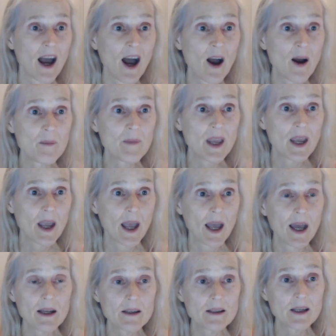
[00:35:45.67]
Um,
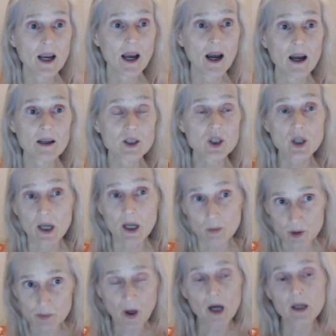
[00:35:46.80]
and uh, so it
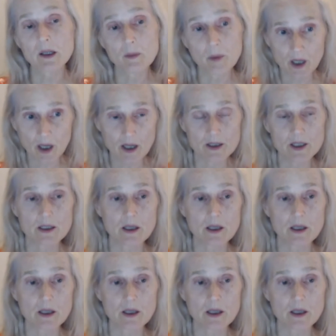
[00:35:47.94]
was partly because